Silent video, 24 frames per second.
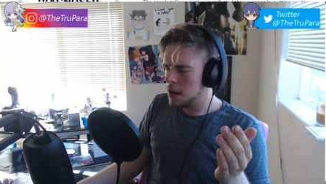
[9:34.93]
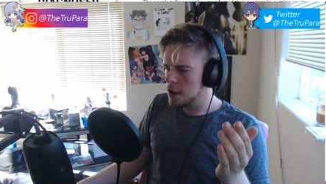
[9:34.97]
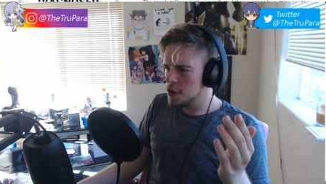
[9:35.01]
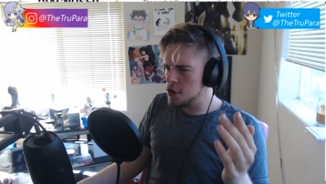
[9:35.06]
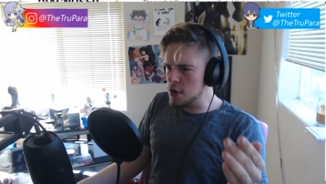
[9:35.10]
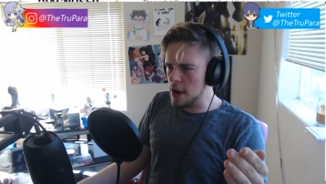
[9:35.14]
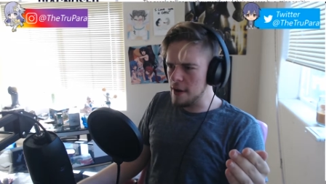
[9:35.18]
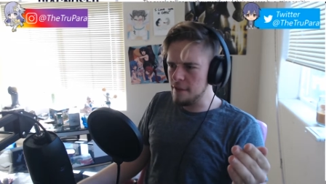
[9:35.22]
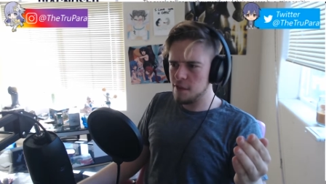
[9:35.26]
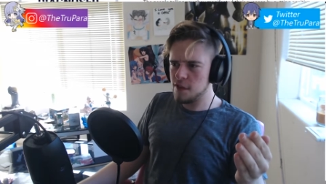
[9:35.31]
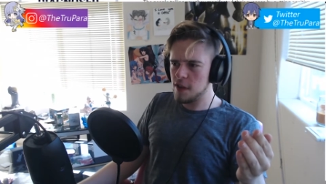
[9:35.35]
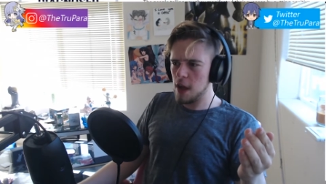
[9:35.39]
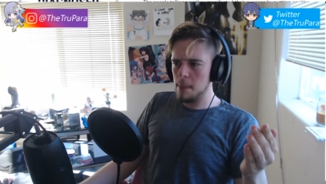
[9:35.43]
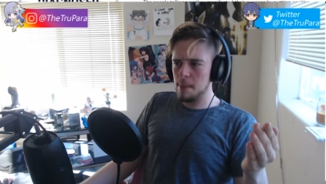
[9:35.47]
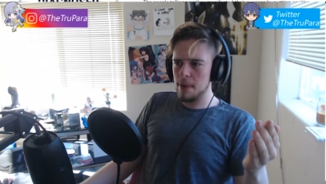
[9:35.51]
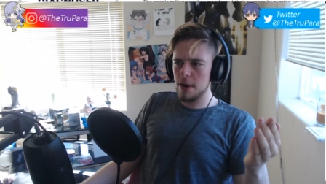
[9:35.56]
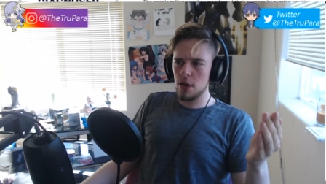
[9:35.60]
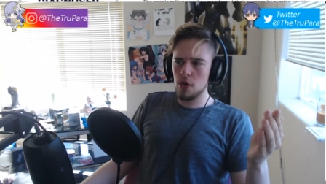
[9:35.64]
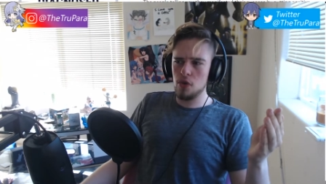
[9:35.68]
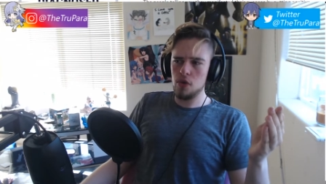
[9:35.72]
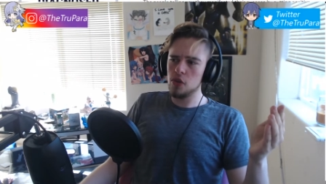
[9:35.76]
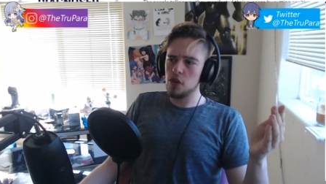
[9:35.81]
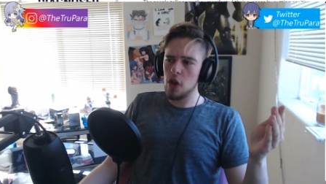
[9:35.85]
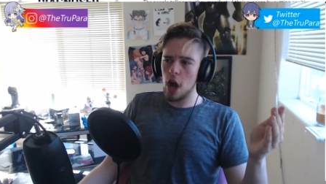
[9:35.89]
You have somebody
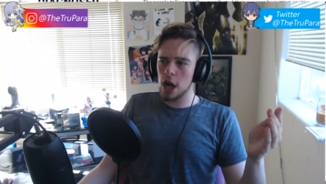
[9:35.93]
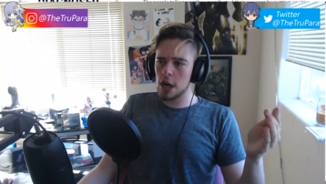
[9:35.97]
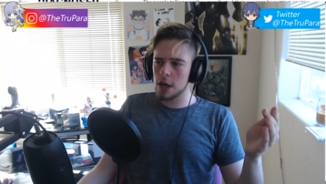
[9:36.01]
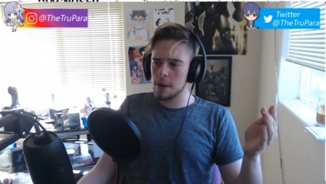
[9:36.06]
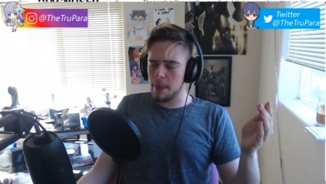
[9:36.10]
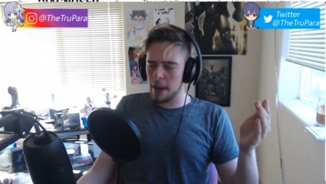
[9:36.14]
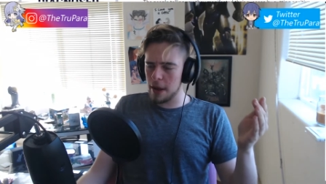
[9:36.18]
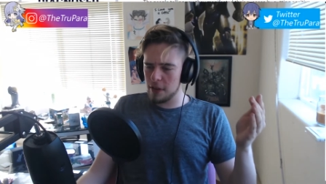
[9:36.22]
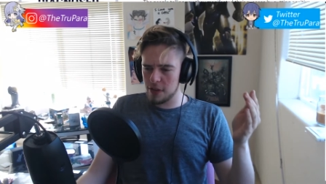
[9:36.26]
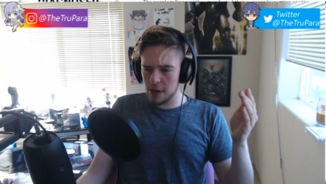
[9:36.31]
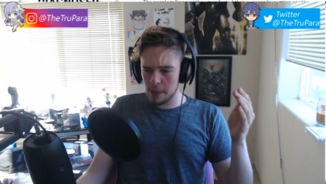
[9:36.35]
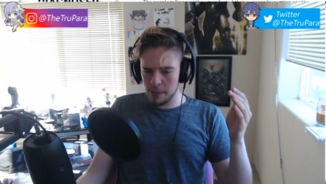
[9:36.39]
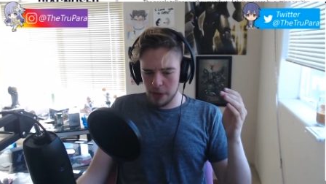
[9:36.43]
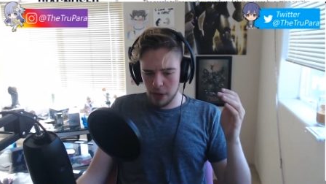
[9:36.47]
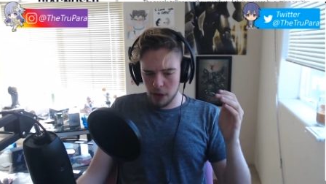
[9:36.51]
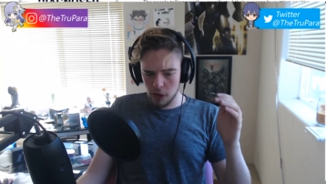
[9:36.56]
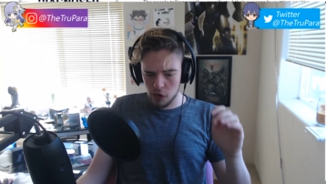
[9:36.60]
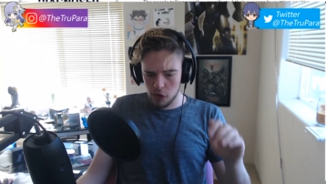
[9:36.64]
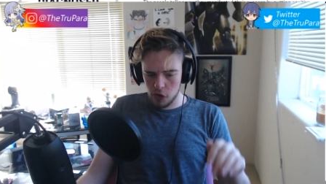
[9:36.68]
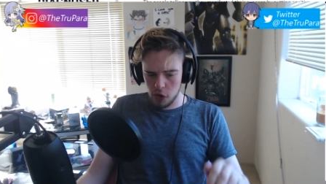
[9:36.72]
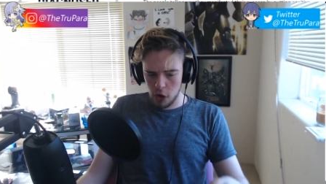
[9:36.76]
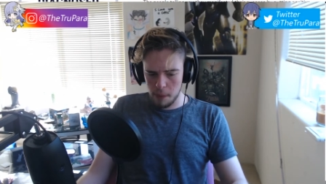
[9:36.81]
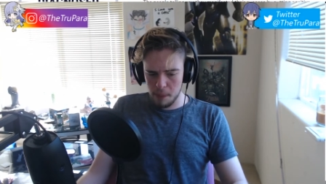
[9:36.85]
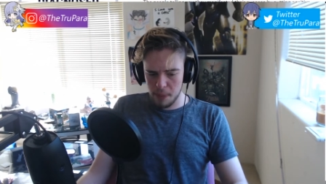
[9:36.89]
who's talking about something
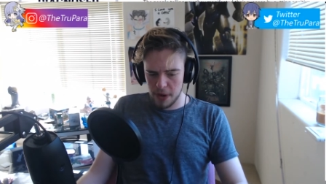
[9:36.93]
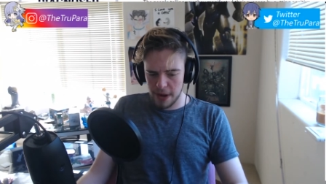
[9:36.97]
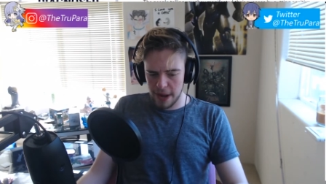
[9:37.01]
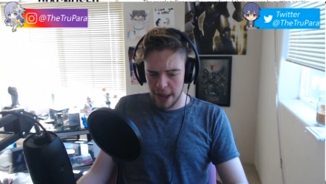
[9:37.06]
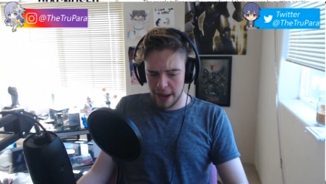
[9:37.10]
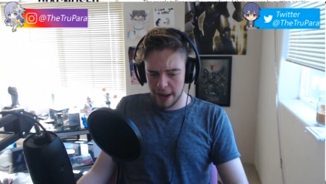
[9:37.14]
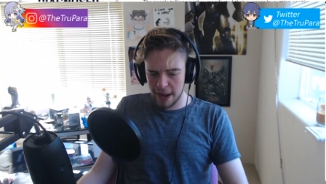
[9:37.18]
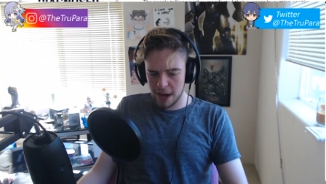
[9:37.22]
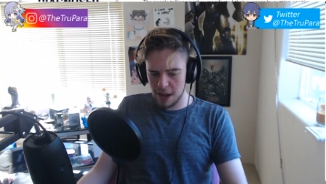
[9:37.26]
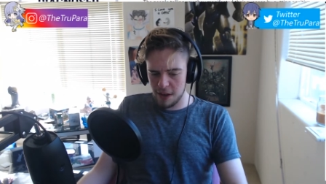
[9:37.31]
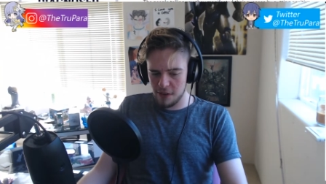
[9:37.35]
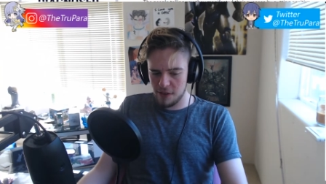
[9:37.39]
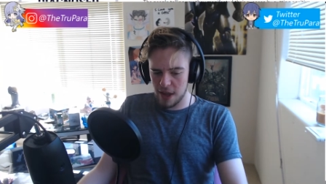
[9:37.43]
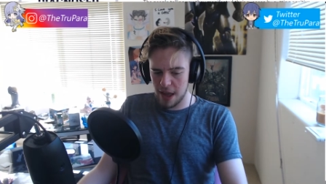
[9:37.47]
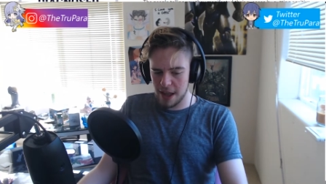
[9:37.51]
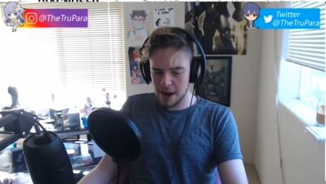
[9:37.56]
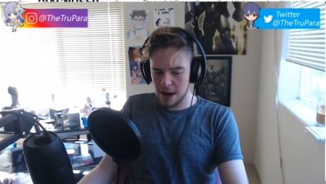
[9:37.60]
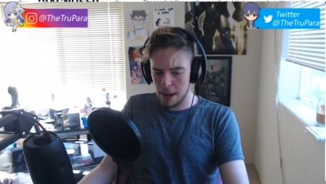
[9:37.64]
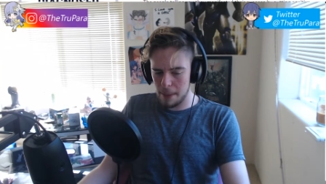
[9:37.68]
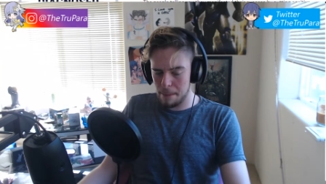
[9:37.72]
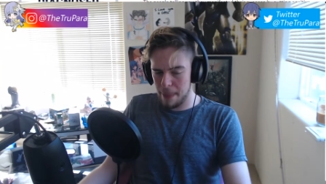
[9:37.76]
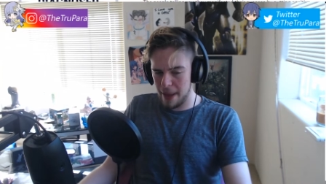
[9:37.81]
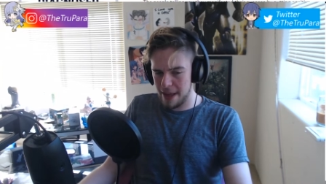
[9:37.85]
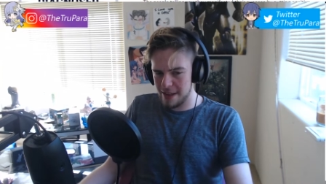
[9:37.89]
super negative in
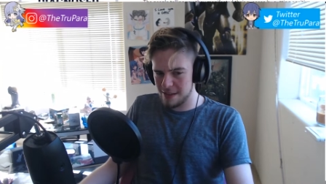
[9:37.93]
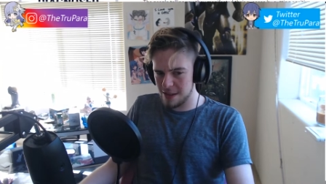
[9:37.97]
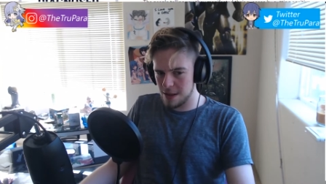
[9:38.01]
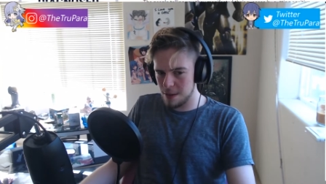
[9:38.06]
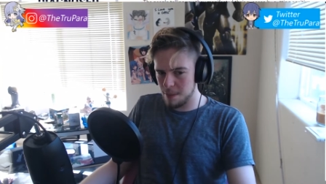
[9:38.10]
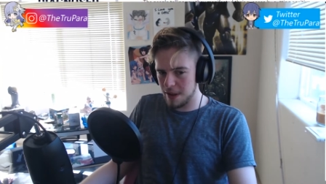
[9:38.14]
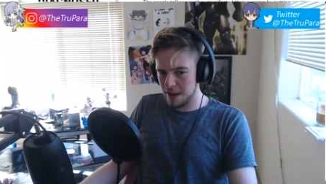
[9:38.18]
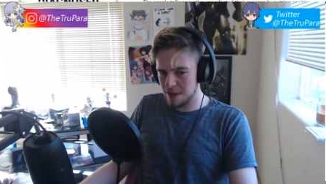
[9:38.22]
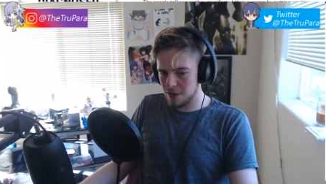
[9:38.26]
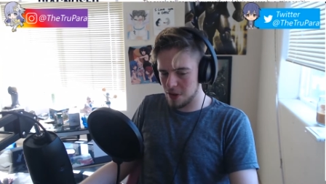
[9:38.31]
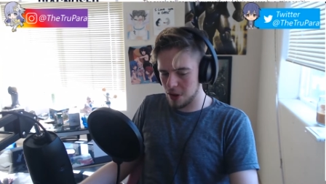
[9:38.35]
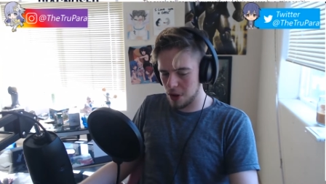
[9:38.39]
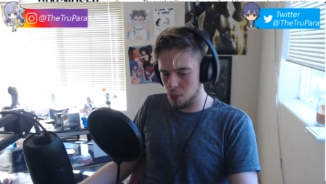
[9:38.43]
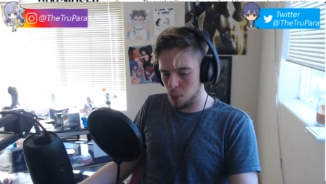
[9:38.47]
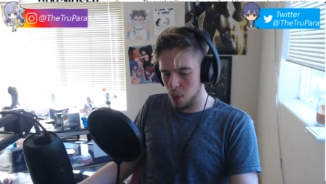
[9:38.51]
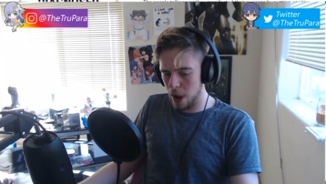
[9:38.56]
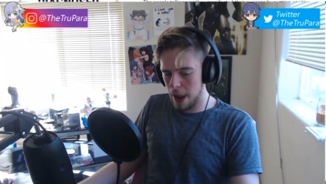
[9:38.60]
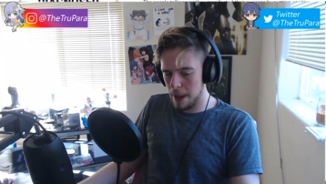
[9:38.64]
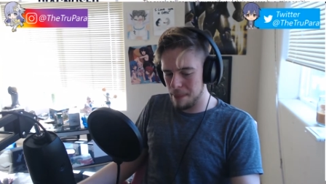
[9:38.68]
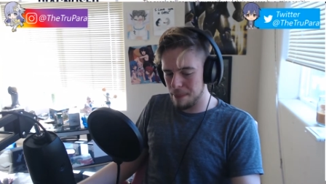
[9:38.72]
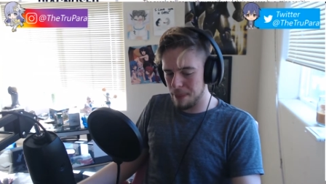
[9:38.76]
a pessimistic way,